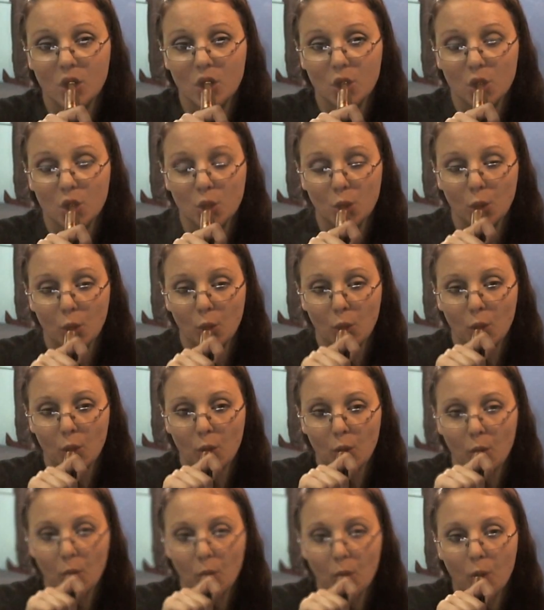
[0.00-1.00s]

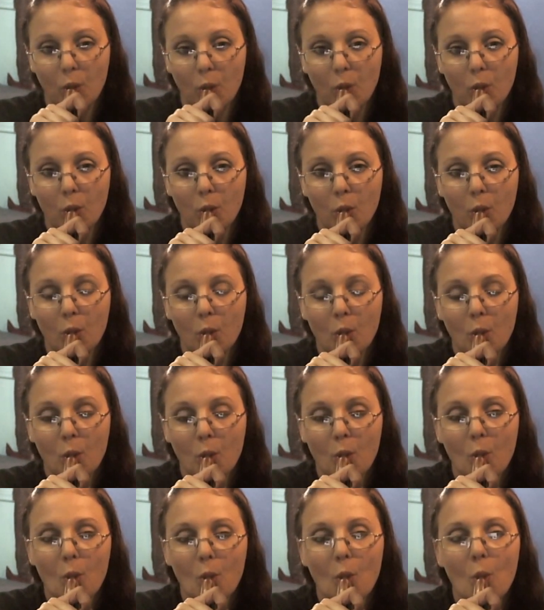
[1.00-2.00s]

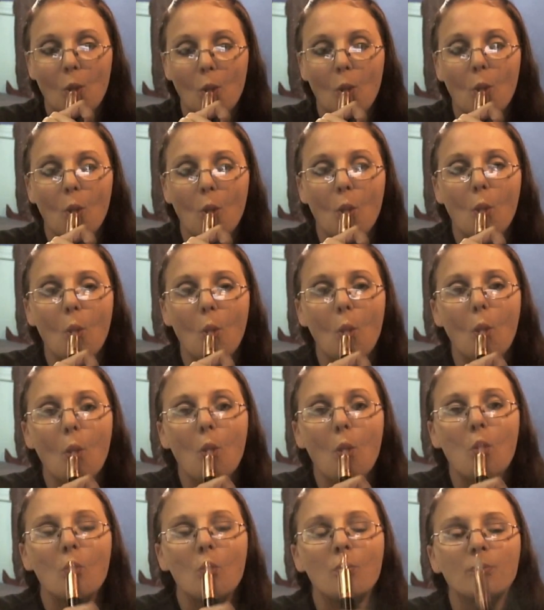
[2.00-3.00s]

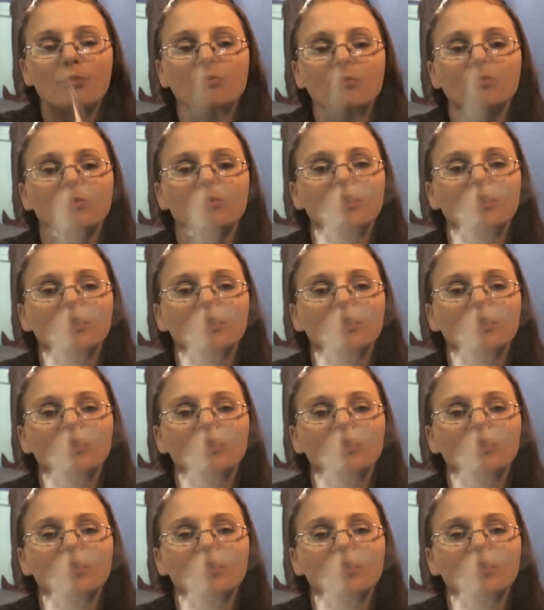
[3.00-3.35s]
Nobody speaks.